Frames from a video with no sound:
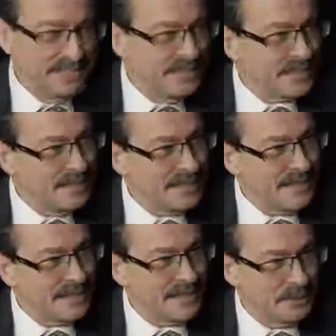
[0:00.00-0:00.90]
This
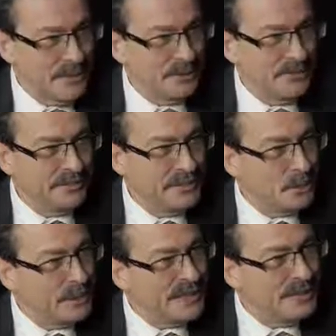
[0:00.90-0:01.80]
has about
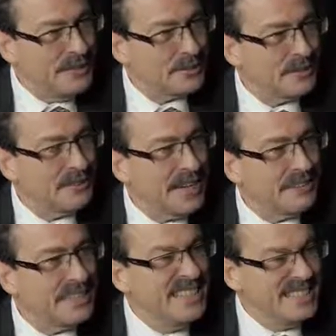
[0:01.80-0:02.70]
15-20 years of
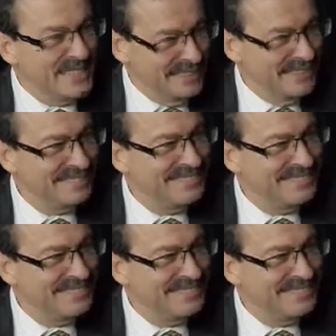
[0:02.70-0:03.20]
life easily.